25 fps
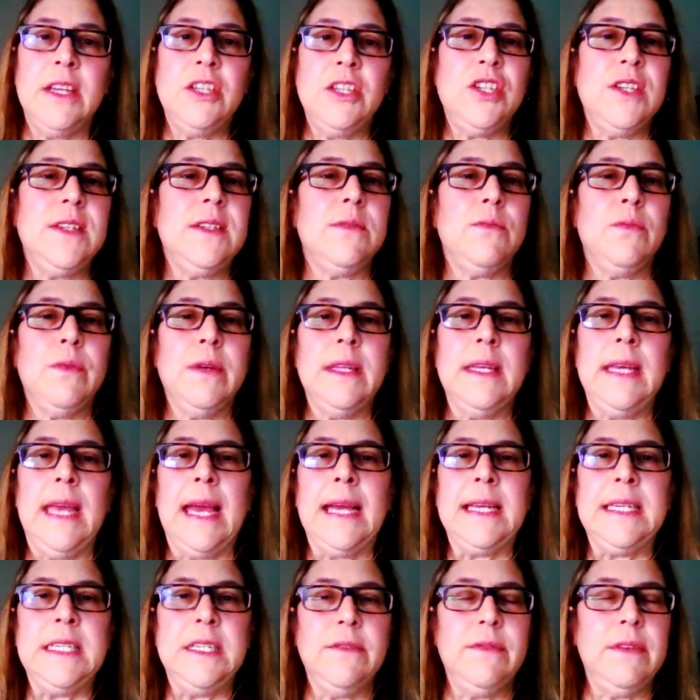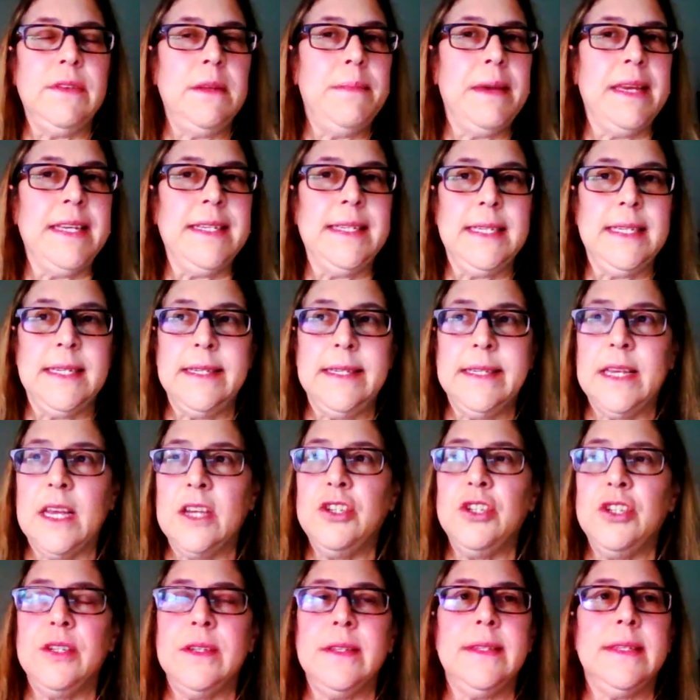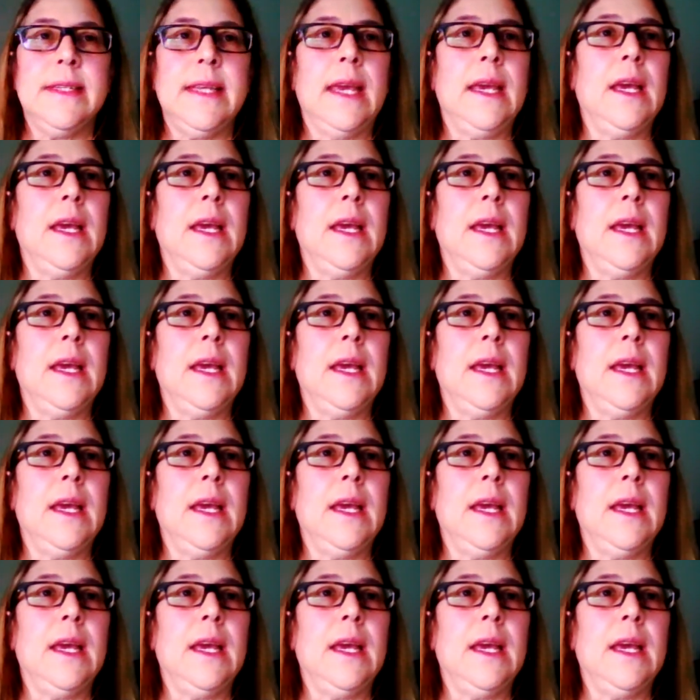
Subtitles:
like just really activity based discussions.